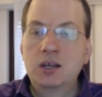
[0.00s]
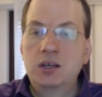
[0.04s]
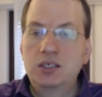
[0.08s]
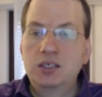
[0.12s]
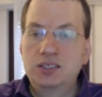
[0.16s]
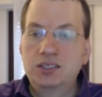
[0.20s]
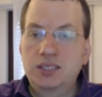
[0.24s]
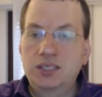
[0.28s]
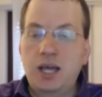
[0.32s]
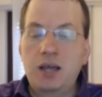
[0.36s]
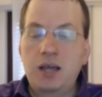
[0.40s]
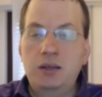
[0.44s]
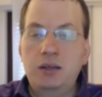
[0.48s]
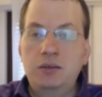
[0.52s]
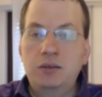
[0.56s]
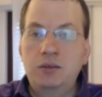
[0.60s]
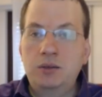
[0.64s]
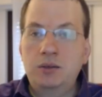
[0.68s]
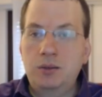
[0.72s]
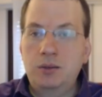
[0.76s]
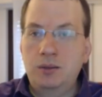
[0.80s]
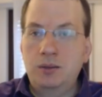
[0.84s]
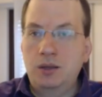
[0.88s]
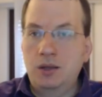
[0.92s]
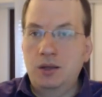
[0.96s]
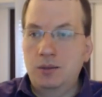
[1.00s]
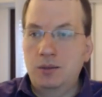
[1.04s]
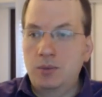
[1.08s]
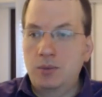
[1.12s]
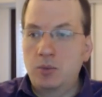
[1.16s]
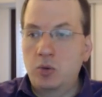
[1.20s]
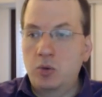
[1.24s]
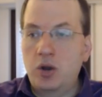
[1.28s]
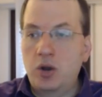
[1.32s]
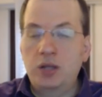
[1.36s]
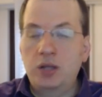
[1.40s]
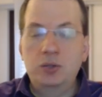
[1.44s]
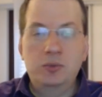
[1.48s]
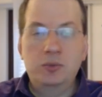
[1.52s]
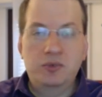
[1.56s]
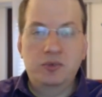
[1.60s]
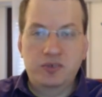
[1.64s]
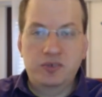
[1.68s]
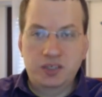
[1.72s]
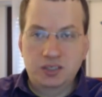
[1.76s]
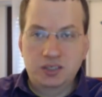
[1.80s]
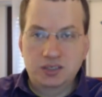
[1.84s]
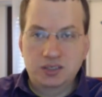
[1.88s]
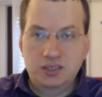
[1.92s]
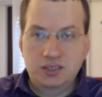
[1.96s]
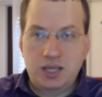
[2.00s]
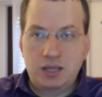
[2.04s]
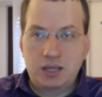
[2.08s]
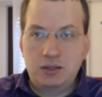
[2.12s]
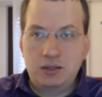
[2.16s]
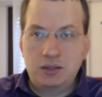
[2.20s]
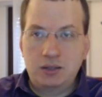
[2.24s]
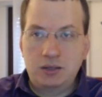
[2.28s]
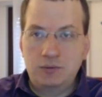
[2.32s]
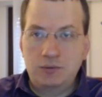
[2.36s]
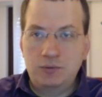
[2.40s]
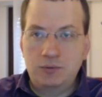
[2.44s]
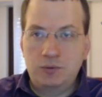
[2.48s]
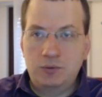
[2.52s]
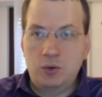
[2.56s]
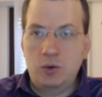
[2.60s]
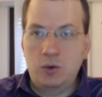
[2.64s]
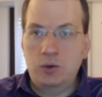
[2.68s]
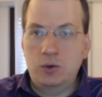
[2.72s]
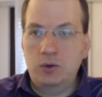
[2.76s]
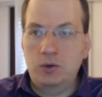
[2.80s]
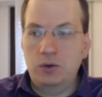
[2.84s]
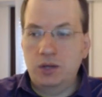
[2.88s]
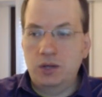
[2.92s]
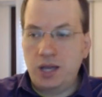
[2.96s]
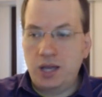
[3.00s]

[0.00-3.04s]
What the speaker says: signed the Memorandum of Understanding for